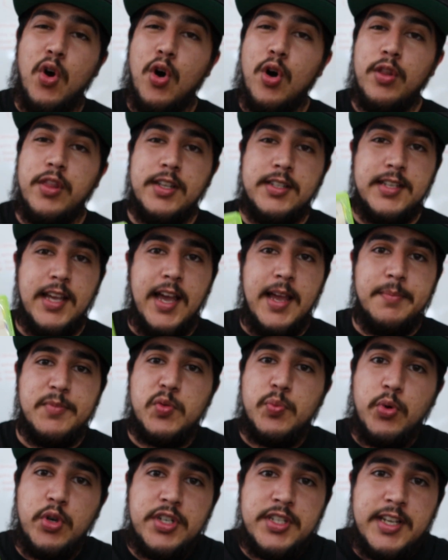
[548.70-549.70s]
all the time.
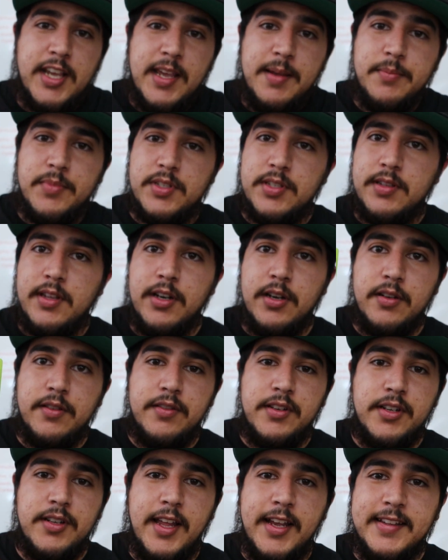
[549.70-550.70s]
Sports games.
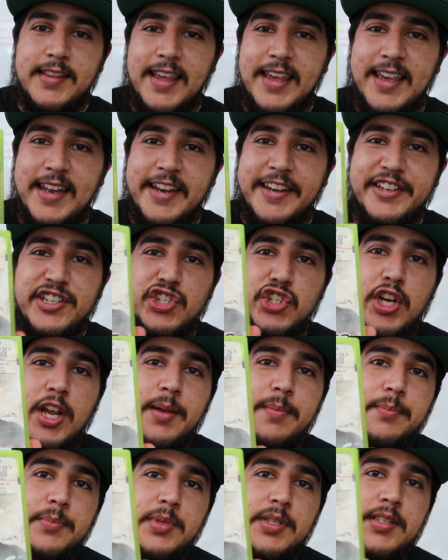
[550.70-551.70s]
They're like the hidden
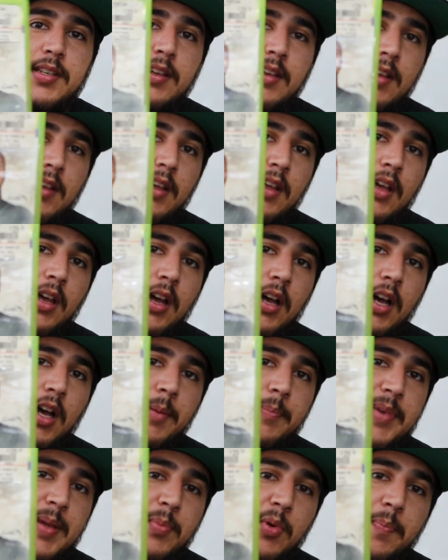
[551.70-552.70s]
gems.
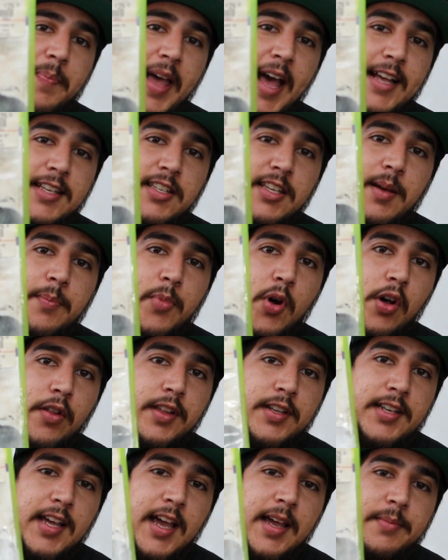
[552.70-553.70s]
People pass up all
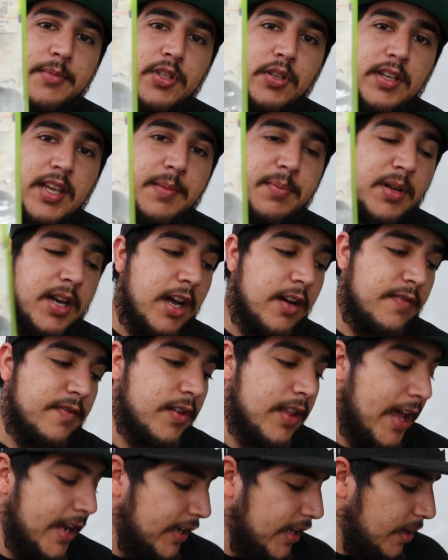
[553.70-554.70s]
the time. So keep an eye out
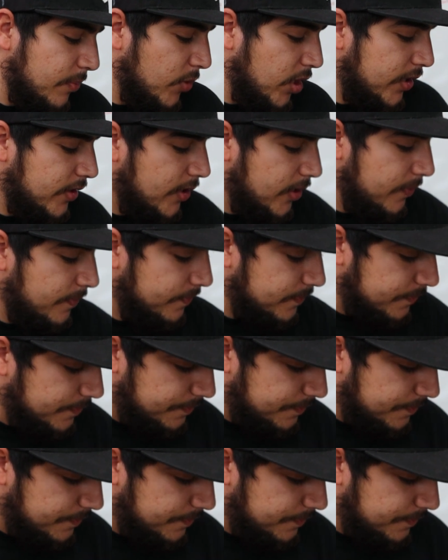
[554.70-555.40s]
for that game right there.